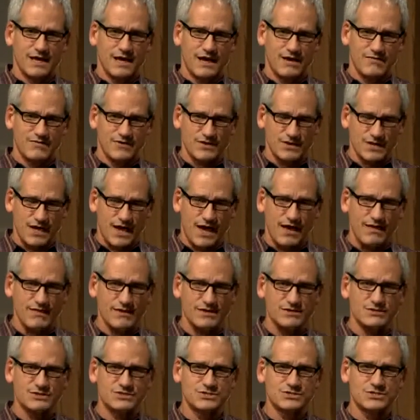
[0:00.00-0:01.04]
of the
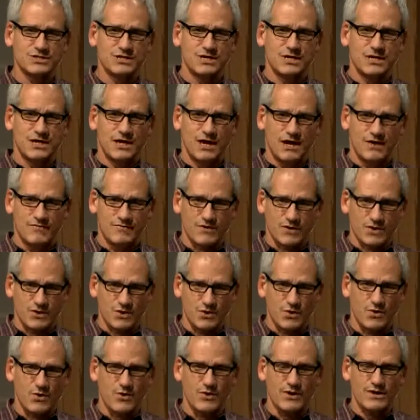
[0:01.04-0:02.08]
knowledge of the
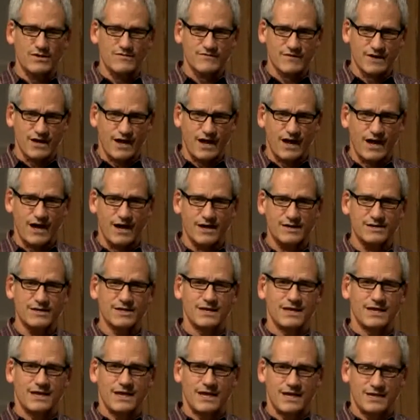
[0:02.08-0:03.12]
glory of God
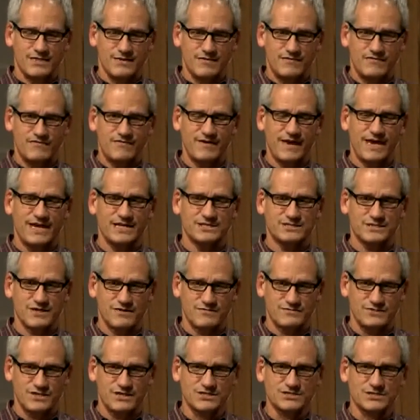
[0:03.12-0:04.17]
in the face
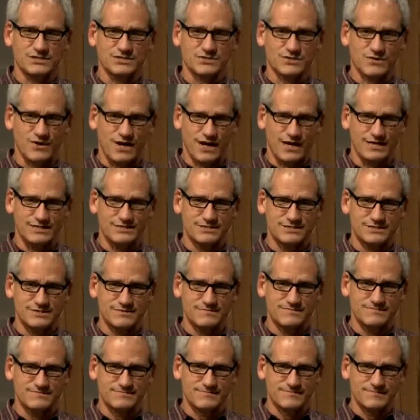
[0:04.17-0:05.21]
of Jesus Christ.
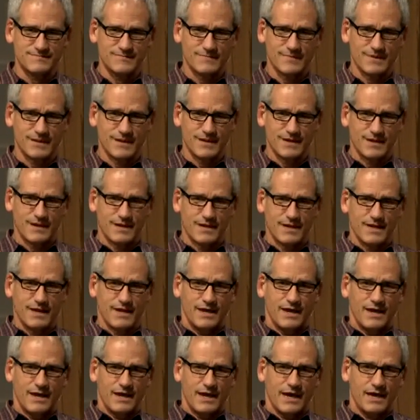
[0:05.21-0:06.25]

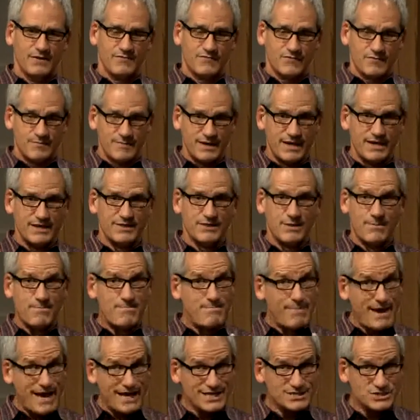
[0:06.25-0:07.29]
And for me, the
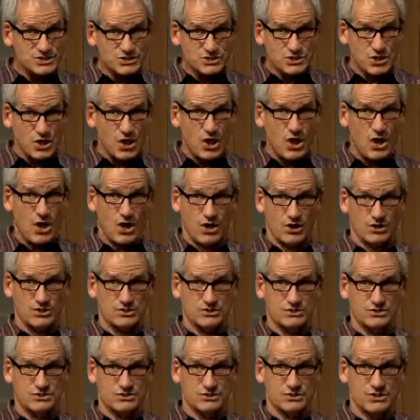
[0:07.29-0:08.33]
best
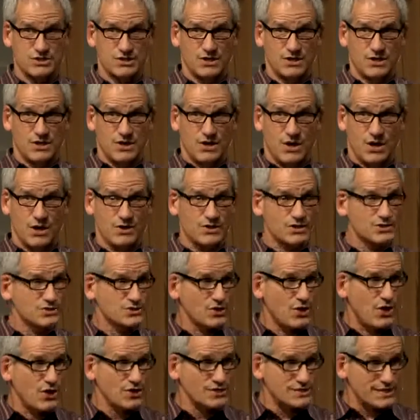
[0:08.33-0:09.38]
songs are the
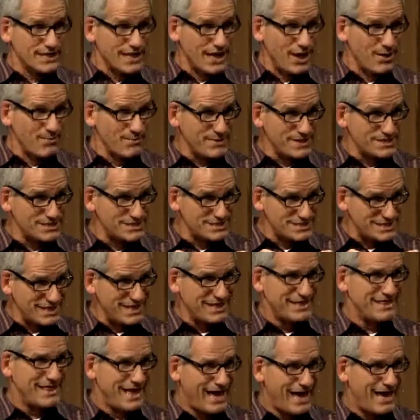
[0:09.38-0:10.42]
songs that help me
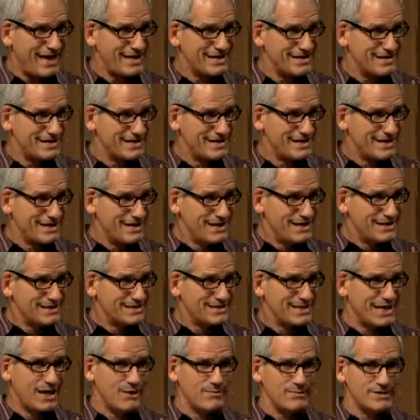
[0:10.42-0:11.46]
see that,
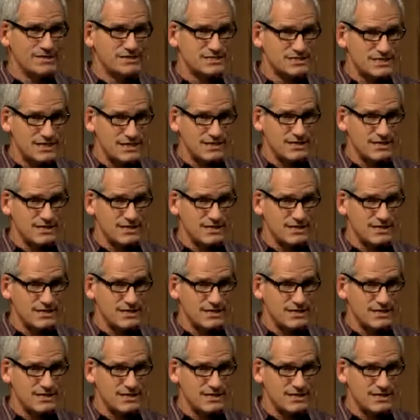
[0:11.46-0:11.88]
to help me see